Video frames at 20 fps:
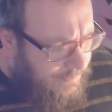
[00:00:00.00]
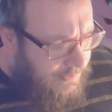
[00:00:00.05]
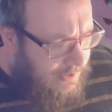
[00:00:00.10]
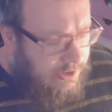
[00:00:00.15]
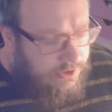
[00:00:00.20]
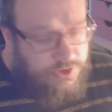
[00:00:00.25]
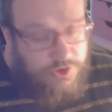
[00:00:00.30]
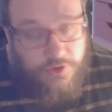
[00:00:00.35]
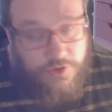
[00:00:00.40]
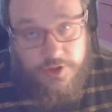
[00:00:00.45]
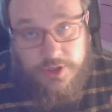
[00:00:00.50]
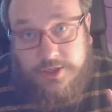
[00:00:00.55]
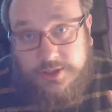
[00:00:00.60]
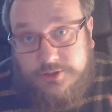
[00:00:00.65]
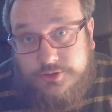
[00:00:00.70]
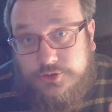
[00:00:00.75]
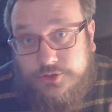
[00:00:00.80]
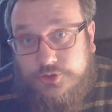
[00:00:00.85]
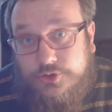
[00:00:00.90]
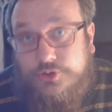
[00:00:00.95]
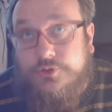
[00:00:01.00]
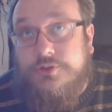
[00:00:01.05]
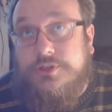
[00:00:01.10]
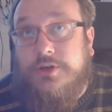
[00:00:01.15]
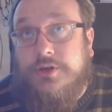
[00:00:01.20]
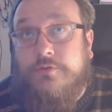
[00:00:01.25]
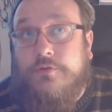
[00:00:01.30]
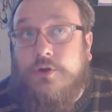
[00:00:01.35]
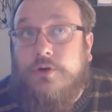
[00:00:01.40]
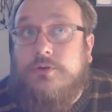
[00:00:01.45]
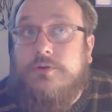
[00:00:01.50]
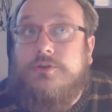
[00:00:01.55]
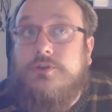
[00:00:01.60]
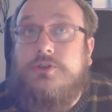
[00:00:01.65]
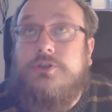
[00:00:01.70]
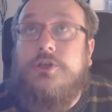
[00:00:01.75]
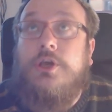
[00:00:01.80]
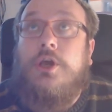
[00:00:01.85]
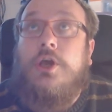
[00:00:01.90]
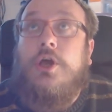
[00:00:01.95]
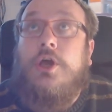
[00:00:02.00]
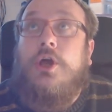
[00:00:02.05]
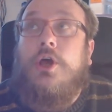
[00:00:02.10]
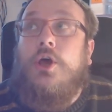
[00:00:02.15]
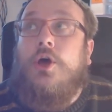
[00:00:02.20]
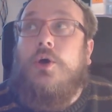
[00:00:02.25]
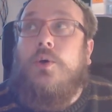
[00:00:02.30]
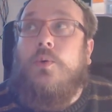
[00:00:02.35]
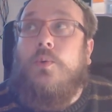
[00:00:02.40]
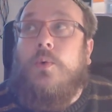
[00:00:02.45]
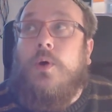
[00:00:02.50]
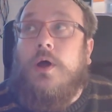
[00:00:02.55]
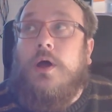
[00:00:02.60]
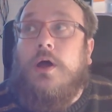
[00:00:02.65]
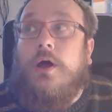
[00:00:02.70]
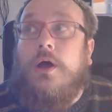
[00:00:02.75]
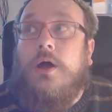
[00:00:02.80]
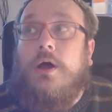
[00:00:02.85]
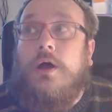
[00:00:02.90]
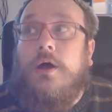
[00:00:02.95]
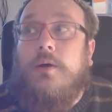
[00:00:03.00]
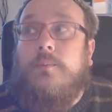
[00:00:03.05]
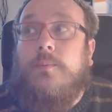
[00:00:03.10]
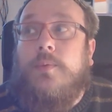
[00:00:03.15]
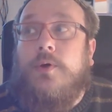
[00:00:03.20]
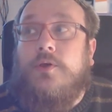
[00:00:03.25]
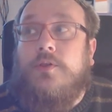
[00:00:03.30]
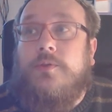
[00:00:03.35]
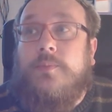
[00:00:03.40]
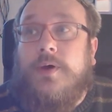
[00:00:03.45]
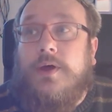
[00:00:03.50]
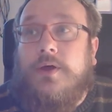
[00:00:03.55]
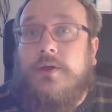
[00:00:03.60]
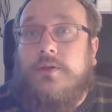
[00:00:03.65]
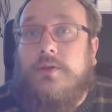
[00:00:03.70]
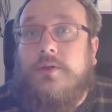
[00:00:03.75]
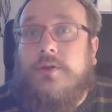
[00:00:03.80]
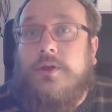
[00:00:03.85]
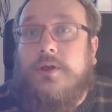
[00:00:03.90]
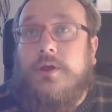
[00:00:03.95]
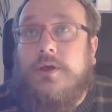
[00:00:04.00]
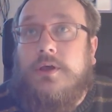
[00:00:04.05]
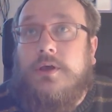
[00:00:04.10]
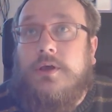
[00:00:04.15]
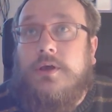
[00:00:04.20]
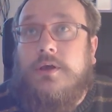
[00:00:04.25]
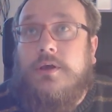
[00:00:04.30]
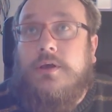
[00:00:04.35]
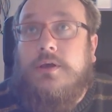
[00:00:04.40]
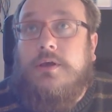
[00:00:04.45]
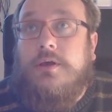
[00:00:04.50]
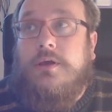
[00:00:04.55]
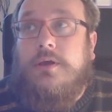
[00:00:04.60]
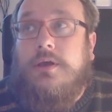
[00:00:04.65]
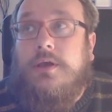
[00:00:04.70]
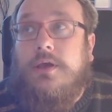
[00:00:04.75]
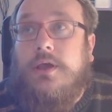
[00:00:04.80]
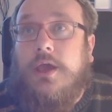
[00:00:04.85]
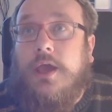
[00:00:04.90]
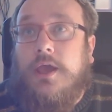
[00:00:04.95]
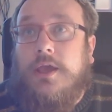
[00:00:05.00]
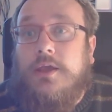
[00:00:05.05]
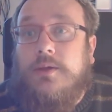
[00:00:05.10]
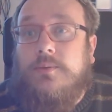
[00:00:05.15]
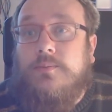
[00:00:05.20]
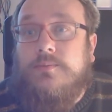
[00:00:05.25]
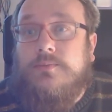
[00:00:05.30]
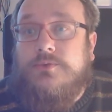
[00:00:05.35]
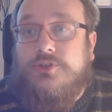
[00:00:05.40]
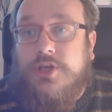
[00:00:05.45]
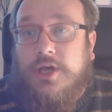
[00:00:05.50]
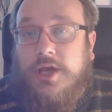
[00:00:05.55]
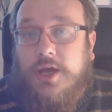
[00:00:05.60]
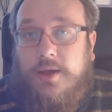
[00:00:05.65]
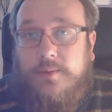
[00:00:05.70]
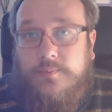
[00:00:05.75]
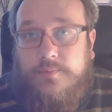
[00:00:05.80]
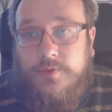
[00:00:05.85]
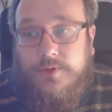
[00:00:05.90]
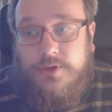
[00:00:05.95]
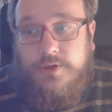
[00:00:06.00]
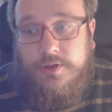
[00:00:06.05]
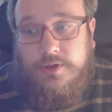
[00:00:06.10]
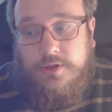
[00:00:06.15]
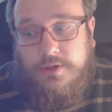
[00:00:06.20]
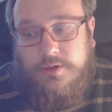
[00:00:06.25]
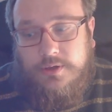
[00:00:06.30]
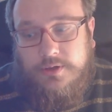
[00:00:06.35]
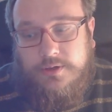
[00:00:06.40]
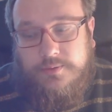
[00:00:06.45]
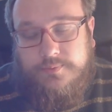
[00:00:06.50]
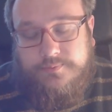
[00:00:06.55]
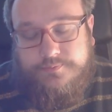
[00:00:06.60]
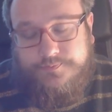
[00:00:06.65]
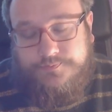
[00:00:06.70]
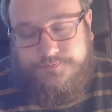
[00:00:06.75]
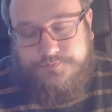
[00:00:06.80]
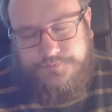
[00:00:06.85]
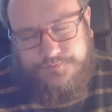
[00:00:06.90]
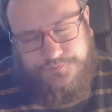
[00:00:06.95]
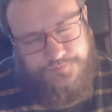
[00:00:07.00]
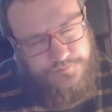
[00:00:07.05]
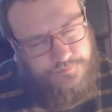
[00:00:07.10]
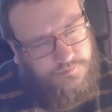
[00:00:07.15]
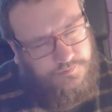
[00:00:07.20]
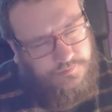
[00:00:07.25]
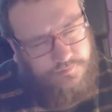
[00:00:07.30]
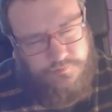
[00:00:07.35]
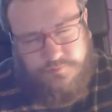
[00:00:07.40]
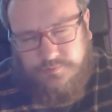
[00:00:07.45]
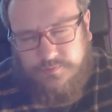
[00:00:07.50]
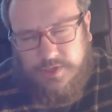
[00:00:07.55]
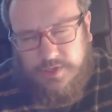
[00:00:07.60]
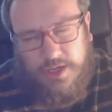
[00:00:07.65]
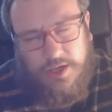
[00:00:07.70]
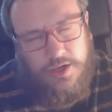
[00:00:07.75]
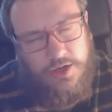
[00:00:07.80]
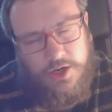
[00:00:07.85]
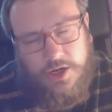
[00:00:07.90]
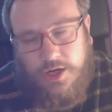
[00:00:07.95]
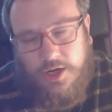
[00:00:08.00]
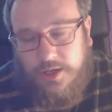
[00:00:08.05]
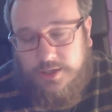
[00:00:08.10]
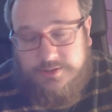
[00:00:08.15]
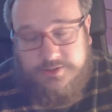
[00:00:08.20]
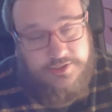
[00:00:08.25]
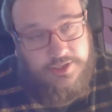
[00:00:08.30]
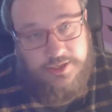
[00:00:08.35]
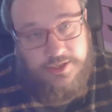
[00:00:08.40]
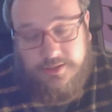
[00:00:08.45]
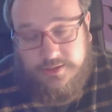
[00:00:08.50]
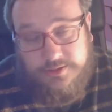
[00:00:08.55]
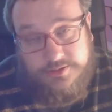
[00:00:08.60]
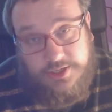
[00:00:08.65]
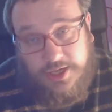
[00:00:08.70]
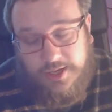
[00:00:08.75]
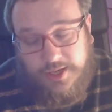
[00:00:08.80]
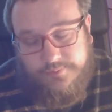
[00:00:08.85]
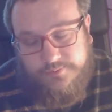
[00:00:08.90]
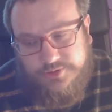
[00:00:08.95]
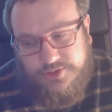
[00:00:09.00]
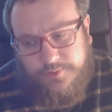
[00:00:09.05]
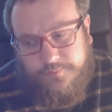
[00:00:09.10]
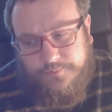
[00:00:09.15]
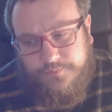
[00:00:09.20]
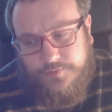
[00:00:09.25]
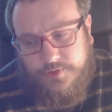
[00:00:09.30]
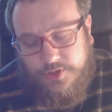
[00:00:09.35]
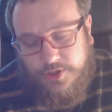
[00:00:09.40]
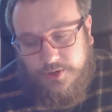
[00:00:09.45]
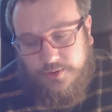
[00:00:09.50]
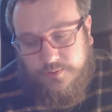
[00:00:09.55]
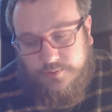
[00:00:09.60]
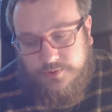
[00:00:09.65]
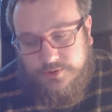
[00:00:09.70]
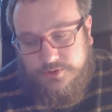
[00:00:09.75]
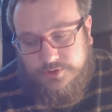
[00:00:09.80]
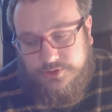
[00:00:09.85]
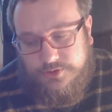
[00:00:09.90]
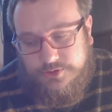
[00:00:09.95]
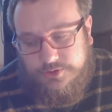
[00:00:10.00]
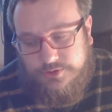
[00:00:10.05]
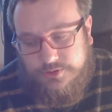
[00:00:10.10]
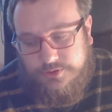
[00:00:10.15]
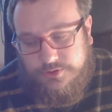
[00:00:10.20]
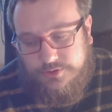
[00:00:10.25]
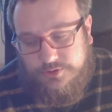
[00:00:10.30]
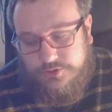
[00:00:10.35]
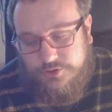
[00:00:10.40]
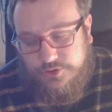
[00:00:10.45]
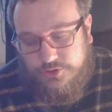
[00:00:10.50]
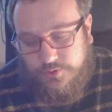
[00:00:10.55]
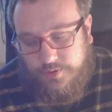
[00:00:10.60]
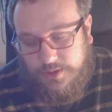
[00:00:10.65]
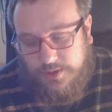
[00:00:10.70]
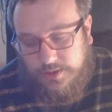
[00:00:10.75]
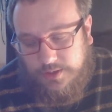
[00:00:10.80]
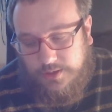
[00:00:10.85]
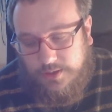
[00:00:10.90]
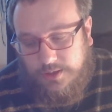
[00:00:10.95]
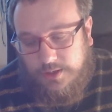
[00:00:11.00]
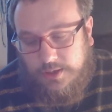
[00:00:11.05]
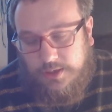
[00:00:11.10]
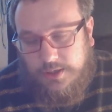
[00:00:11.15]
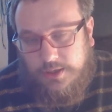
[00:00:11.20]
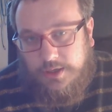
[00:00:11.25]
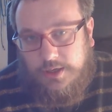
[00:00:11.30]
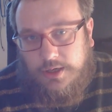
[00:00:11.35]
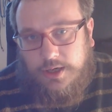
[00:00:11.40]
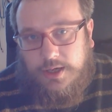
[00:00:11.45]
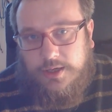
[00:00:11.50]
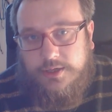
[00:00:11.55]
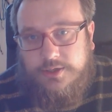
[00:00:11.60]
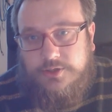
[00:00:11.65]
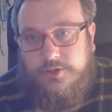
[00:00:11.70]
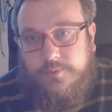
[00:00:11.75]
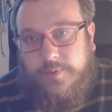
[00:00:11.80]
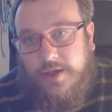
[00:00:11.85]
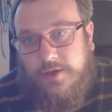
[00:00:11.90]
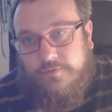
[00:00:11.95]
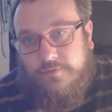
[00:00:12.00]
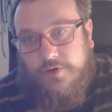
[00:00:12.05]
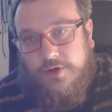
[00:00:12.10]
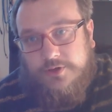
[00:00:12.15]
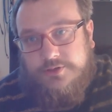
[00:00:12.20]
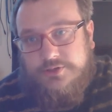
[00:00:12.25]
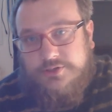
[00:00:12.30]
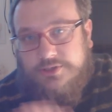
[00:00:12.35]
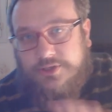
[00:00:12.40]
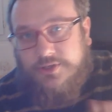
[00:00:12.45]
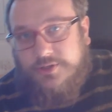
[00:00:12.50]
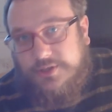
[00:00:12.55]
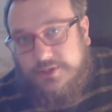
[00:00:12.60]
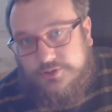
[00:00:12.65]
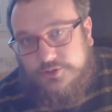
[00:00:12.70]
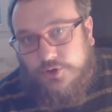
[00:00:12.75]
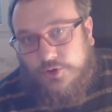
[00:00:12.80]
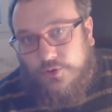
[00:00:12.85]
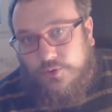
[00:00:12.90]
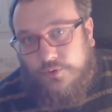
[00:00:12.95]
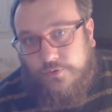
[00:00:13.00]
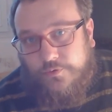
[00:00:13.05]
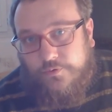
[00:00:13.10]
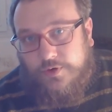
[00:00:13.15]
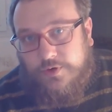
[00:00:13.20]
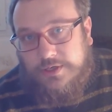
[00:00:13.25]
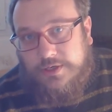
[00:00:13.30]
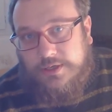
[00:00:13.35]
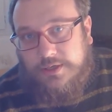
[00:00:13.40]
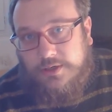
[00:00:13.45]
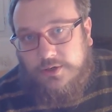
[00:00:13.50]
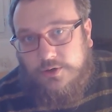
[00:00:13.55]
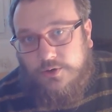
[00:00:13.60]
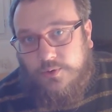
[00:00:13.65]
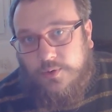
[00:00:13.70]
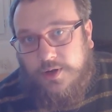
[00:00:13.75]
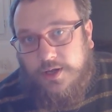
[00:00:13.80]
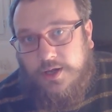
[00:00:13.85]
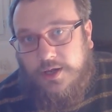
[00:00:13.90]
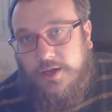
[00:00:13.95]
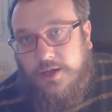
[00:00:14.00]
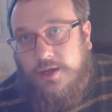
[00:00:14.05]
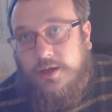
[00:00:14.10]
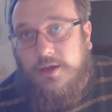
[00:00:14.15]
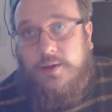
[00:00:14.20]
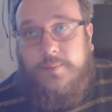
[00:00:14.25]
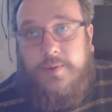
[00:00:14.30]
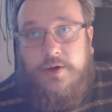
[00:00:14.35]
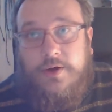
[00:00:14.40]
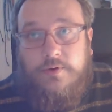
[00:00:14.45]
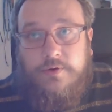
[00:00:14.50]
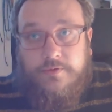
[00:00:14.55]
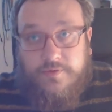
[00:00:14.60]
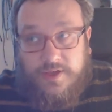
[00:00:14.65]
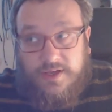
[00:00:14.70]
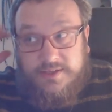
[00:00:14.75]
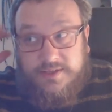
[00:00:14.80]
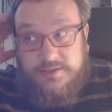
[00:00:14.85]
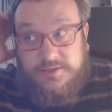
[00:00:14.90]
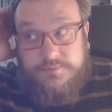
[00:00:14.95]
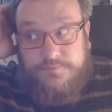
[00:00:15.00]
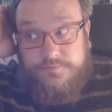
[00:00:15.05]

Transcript: So the last two devlogs were both about the game jam, the class skills game jam that I was doing. And you may have noticed that things got awfully quiet about all of that.